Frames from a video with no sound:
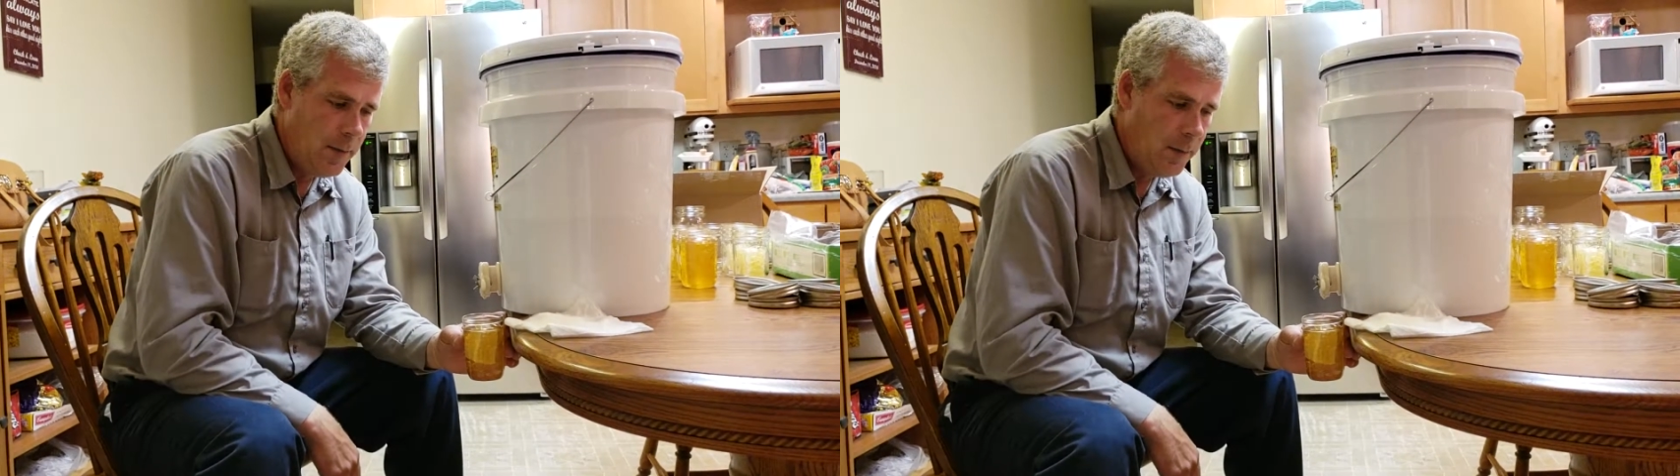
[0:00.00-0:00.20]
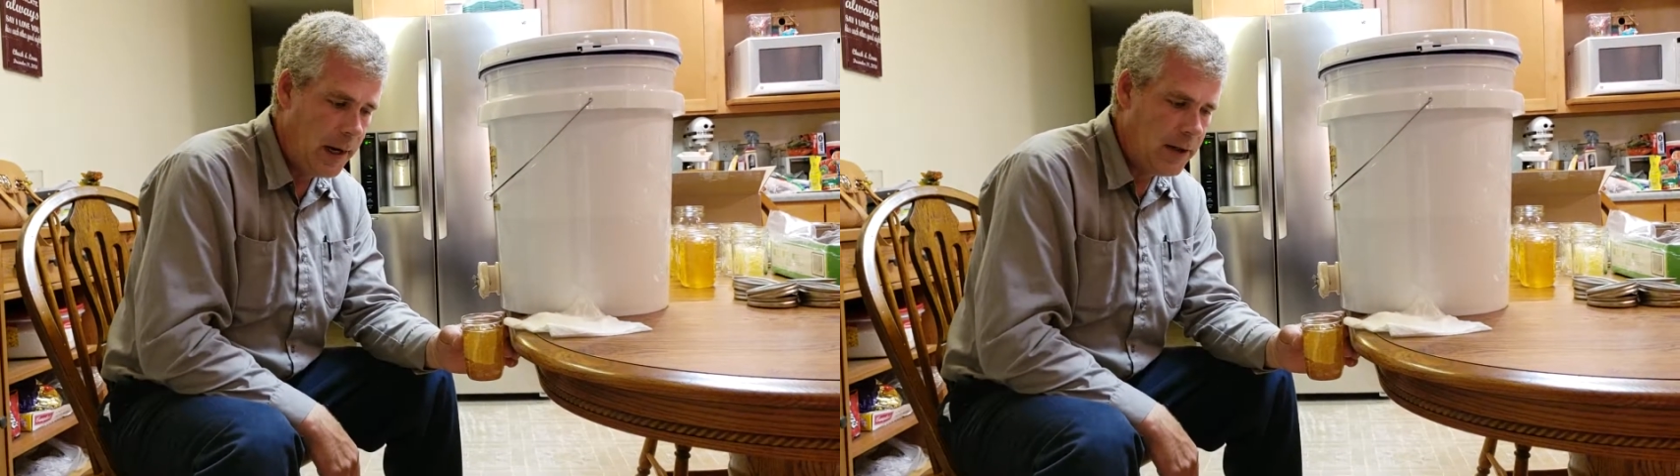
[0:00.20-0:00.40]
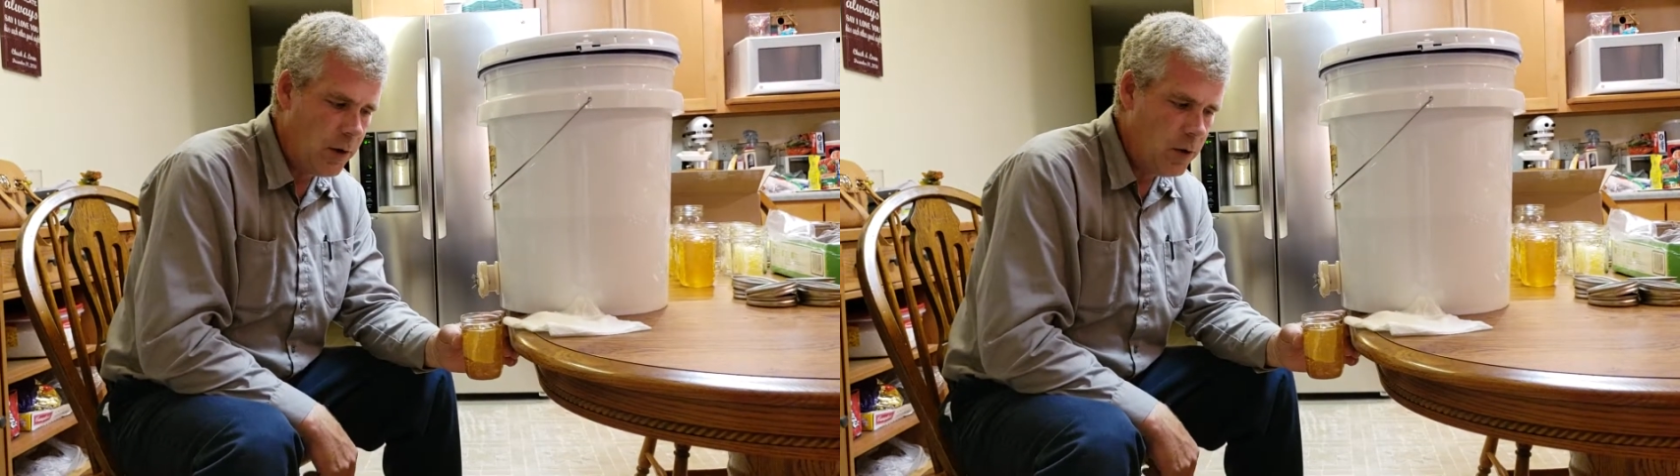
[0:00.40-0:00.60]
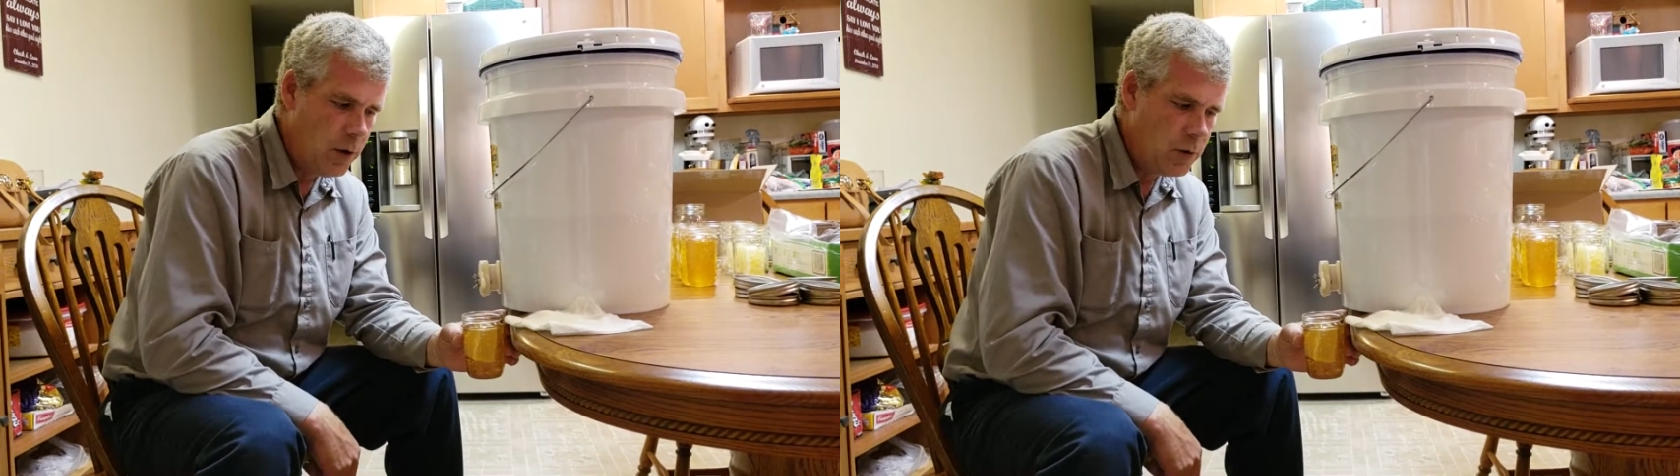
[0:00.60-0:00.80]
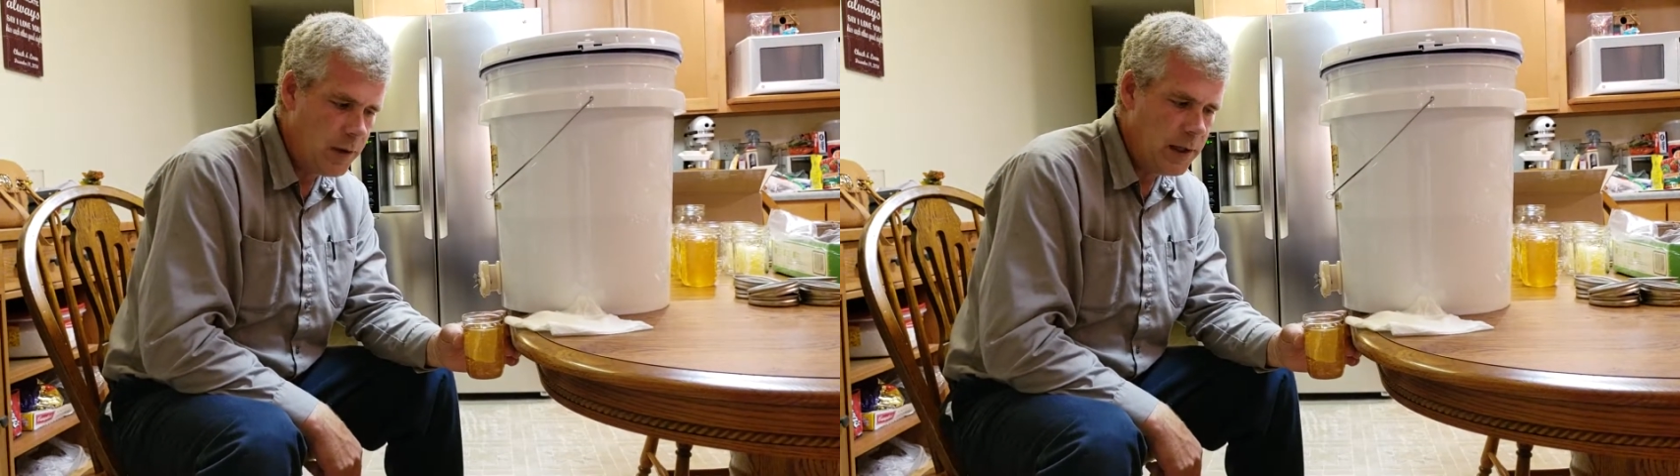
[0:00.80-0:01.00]

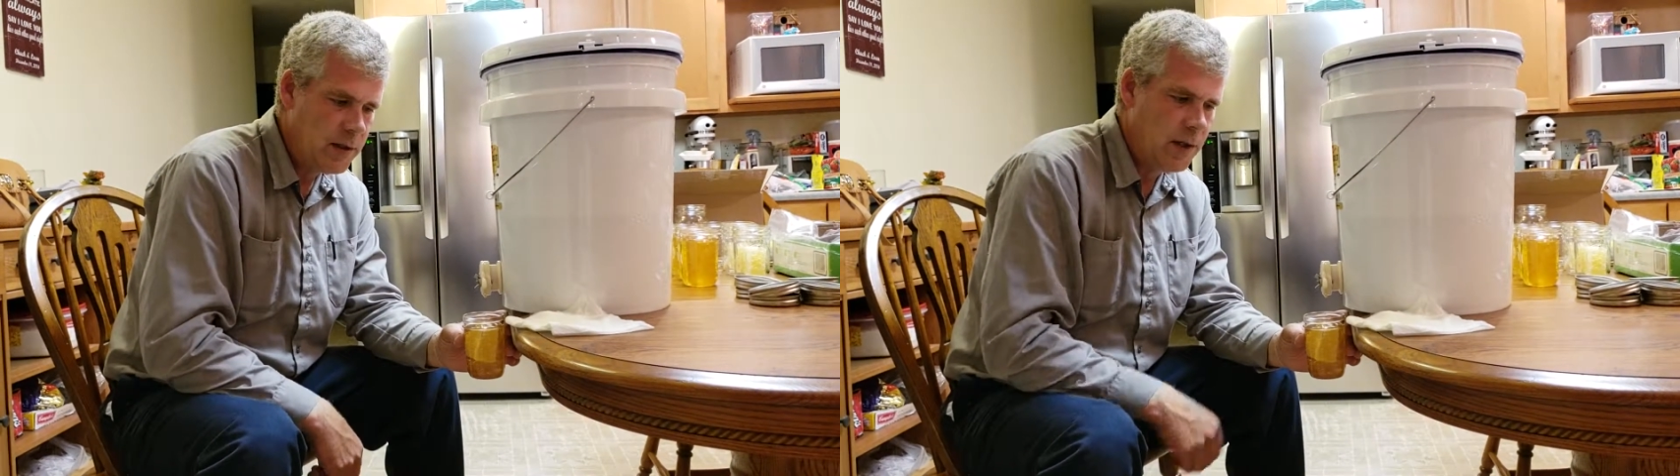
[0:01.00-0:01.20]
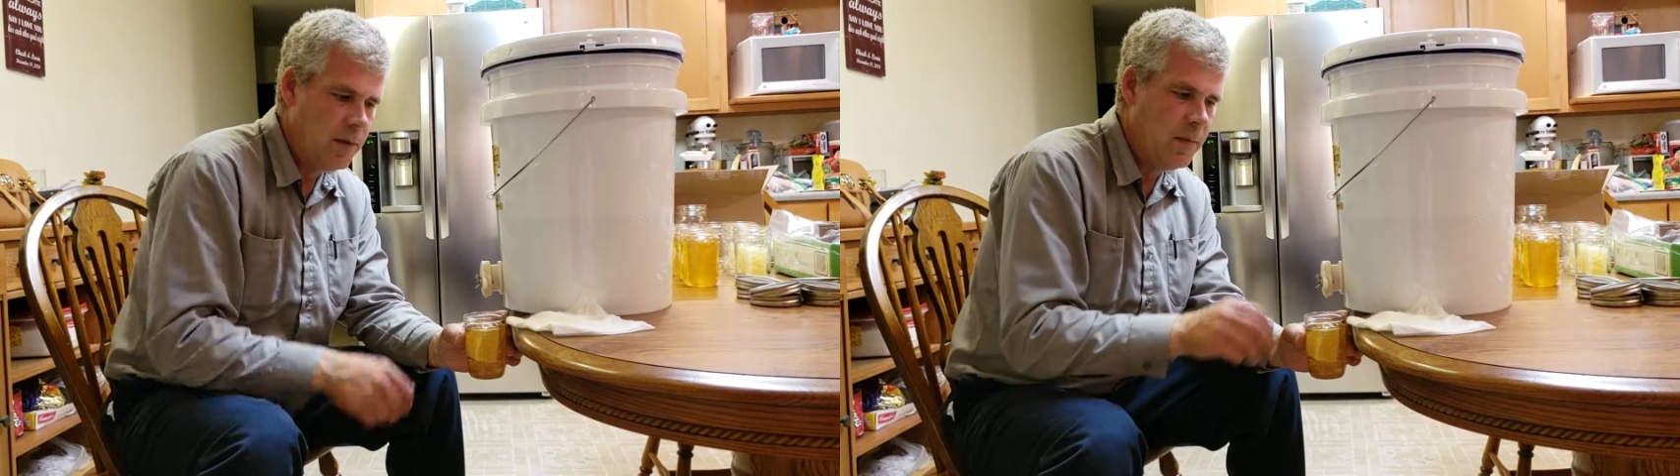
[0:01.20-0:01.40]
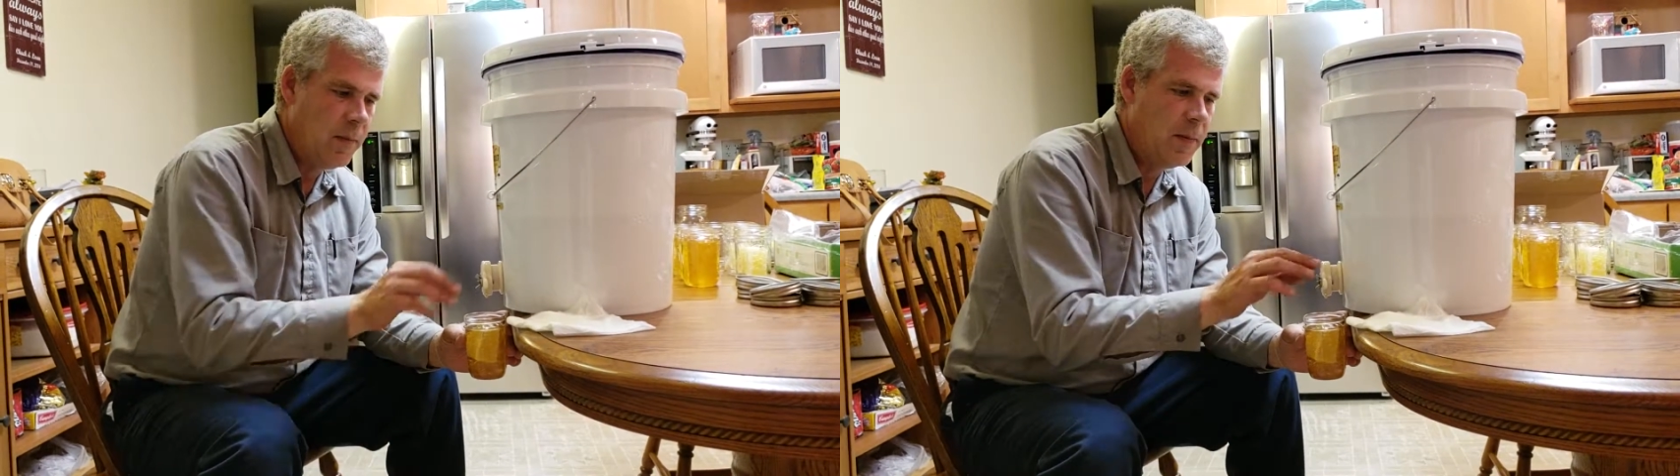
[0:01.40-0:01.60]
micronutrients and